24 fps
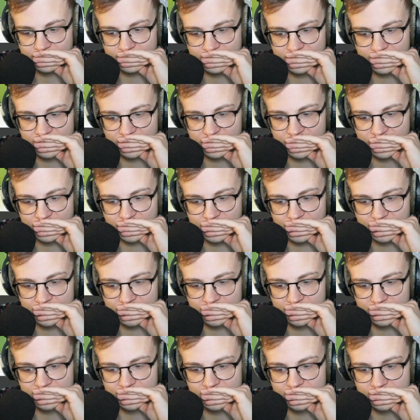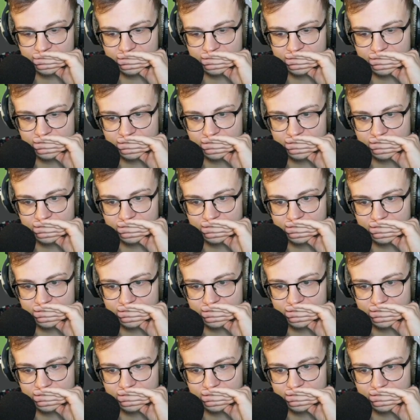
(no one is talking)